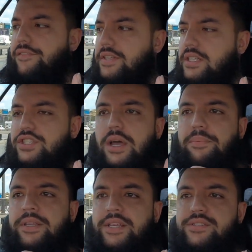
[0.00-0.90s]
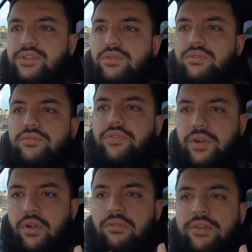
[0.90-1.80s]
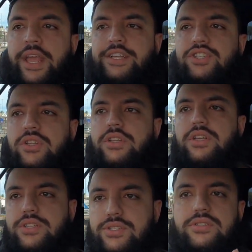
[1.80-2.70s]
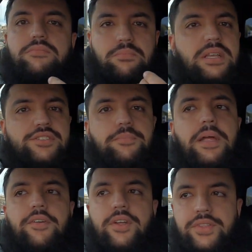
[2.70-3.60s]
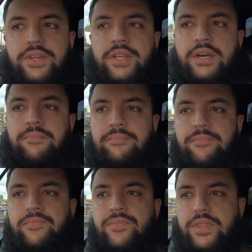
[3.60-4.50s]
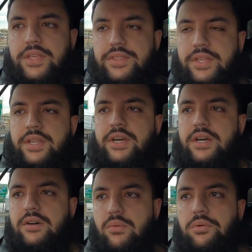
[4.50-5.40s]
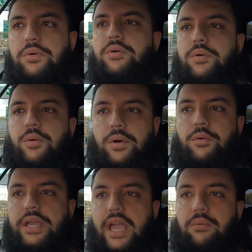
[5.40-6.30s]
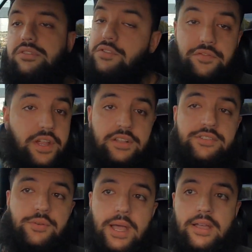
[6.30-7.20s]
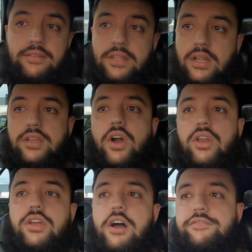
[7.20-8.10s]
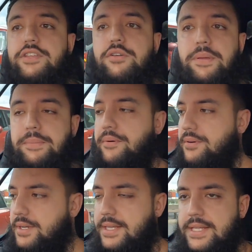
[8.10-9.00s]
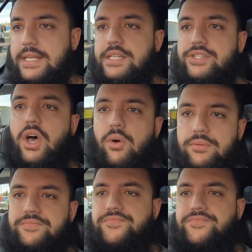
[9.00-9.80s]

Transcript: anything the Japanese do for their own nation, is a bit superior than what we will get, which is fair and square. You know, you gotta look after your people. So